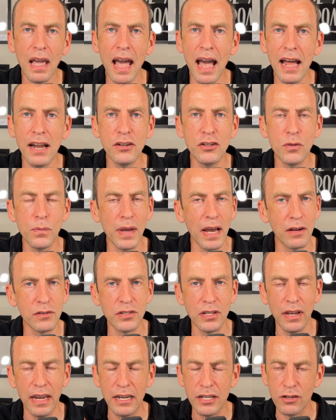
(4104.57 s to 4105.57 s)
and you'll be able
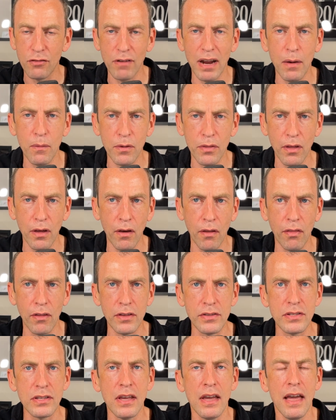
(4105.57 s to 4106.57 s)
to interact with
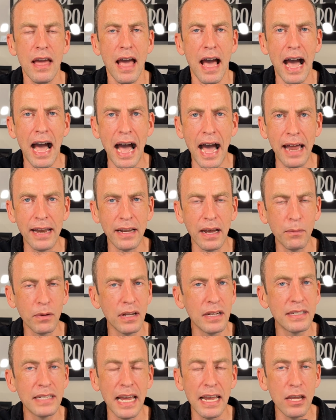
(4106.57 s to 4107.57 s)
others. And I'm
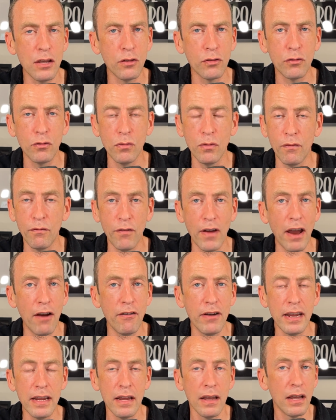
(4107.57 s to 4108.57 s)
going to take you through a
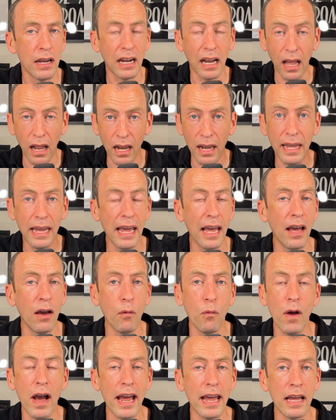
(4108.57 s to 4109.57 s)
very
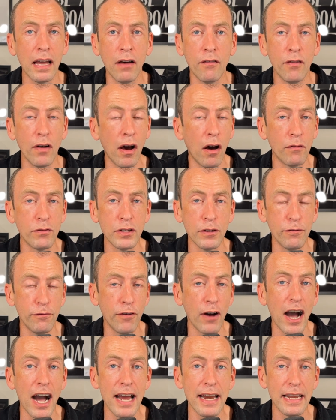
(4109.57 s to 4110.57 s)
clear way of, of
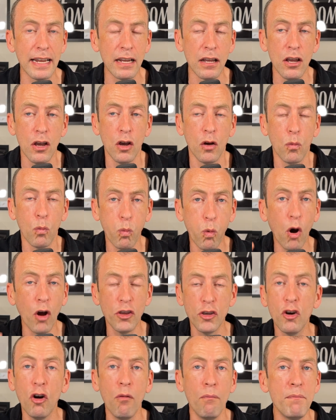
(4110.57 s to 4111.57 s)
defining
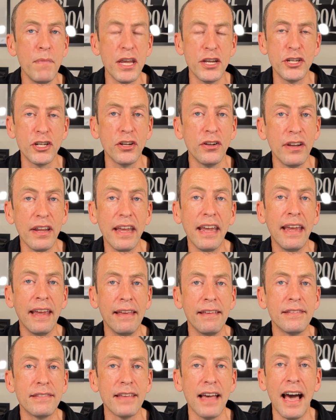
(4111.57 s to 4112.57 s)
what your mission
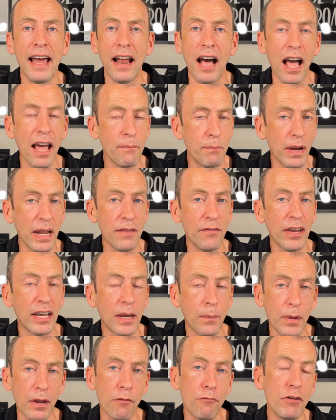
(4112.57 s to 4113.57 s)
is. And I believe it
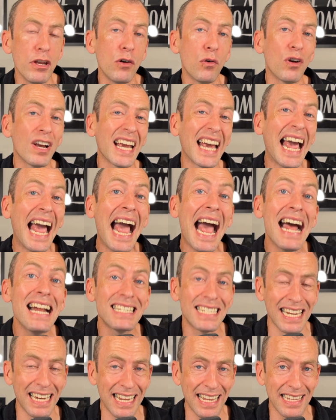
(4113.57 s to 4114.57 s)
can be a real
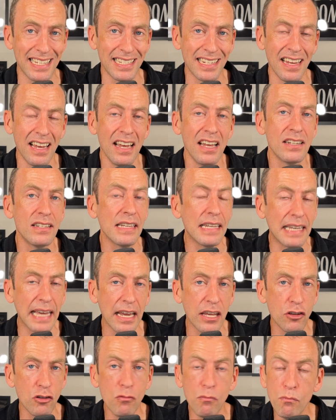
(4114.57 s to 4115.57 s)
catalyst to
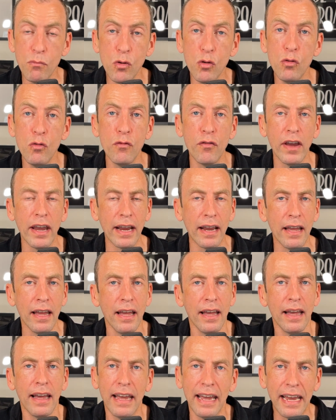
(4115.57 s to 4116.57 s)
get you moving
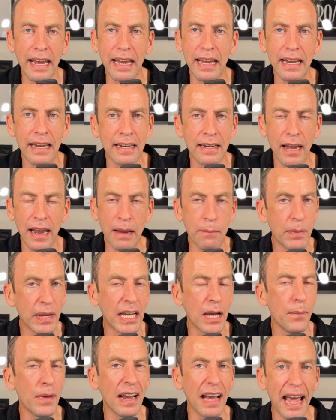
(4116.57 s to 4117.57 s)
in, in
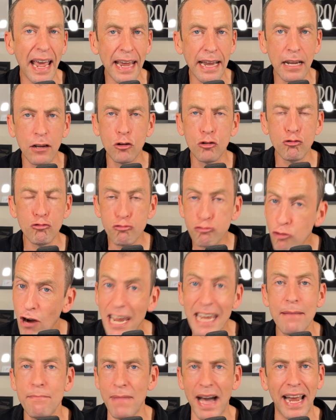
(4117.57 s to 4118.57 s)
becoming a
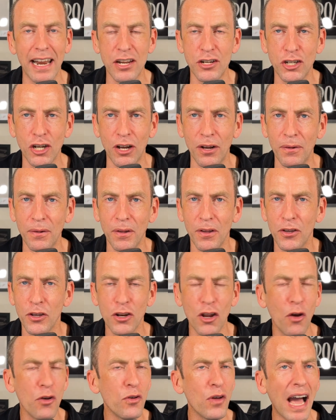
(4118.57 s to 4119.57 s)
great manager.
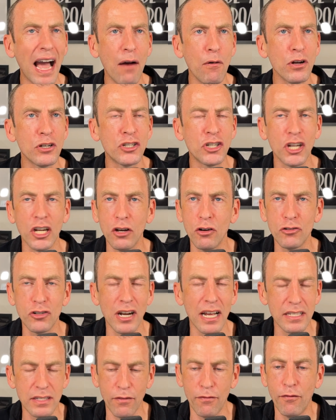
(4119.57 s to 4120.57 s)
You know, our
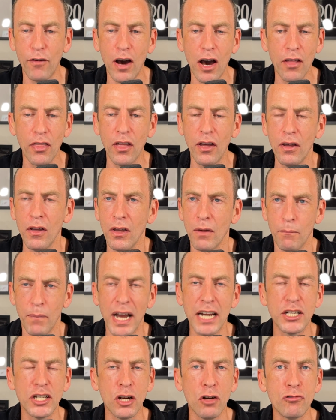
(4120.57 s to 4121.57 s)
children, as a father,
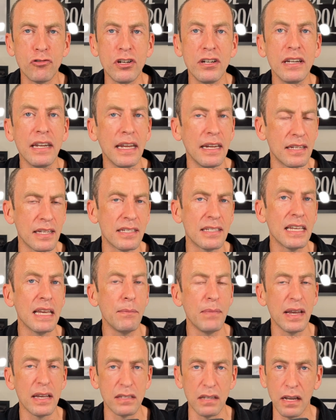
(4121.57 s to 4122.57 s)
my children need to
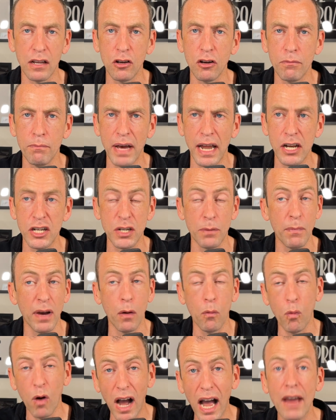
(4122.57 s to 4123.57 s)
see me as a good manager.
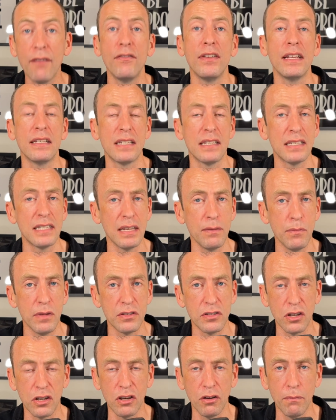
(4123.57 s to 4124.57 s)
My wife needs to see me
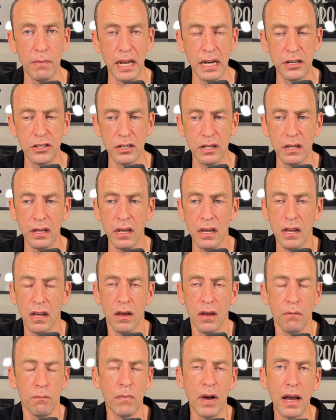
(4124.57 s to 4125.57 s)
as a good manager.
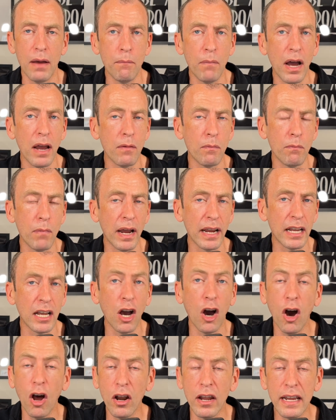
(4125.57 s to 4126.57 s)
My, my, my
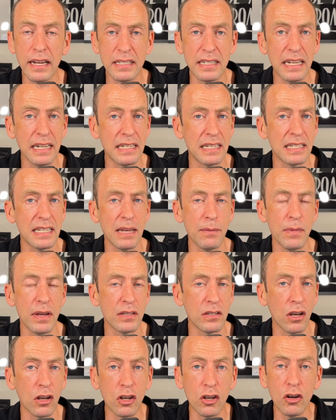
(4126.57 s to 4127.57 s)
colleagues need to see me
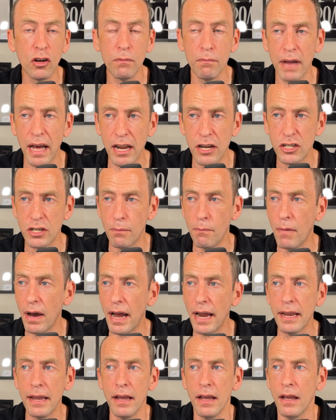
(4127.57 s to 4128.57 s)
as a good manager.
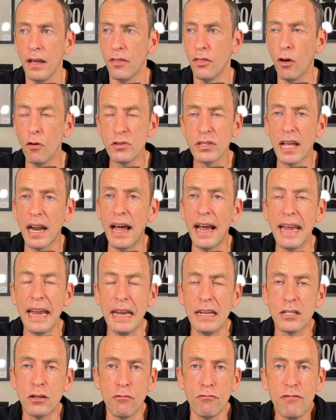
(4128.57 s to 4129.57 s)
My, those that I
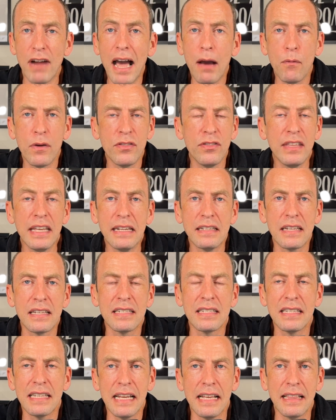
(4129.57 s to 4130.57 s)
interact with need to
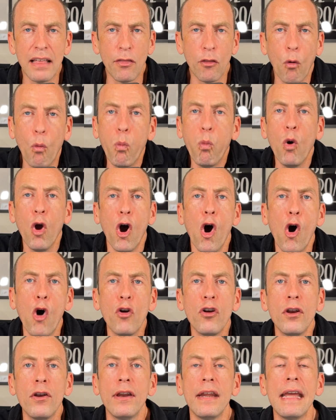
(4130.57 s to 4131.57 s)
see that the
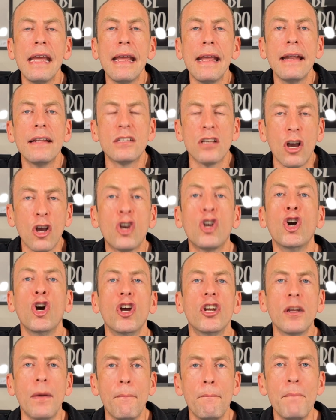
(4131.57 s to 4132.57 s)
world needs
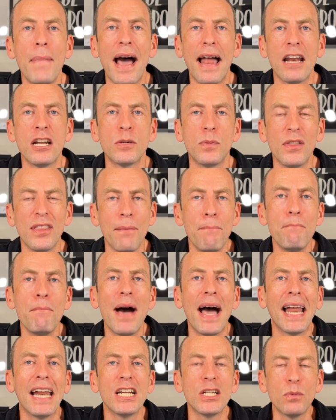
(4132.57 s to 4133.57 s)
good management, the
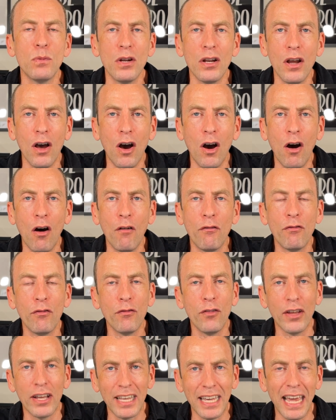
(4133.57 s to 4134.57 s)
management
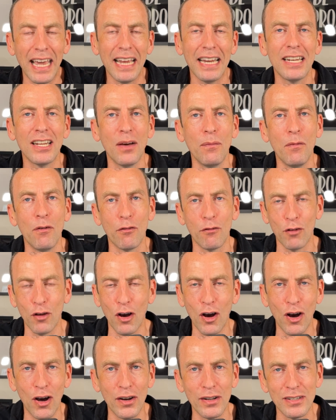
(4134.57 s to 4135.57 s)
of the kingdom of
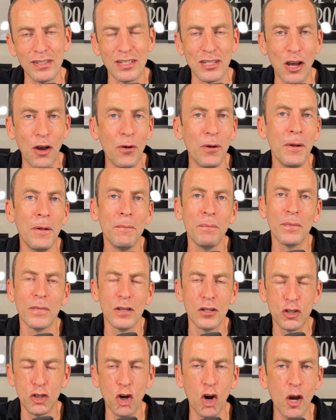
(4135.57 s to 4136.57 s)
God. So
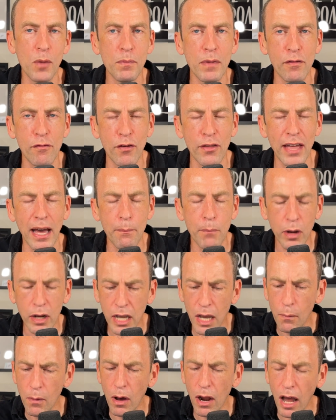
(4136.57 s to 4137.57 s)
join me for that. But
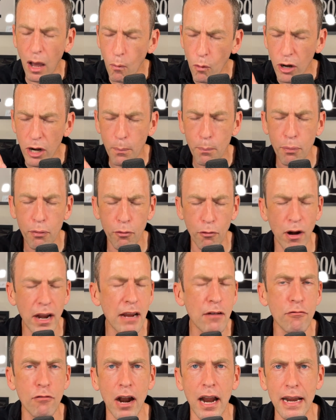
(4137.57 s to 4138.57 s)
come on, I want to
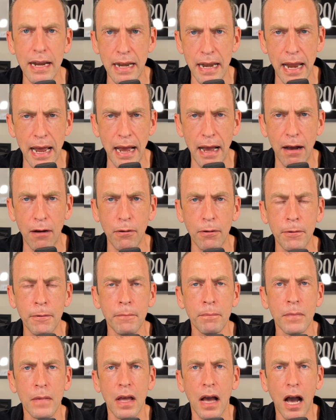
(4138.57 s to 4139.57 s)
pray right now.
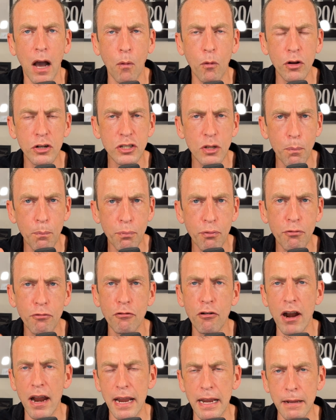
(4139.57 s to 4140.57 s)
I want to
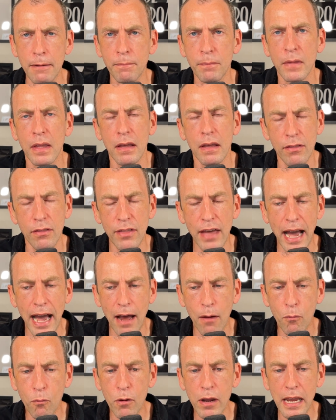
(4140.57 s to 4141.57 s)
pray
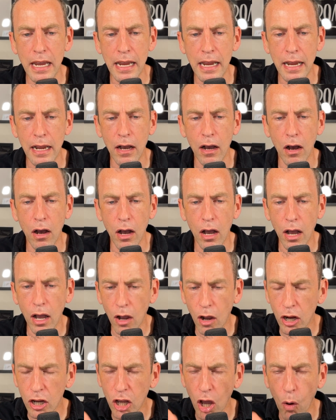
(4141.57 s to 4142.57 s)
that we
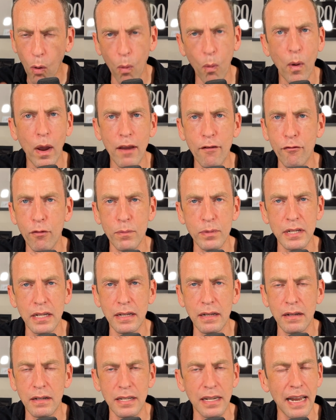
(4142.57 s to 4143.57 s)
go away from
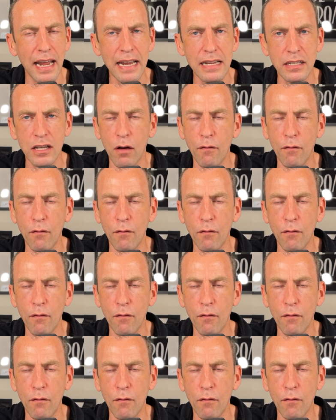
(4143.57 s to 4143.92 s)
today's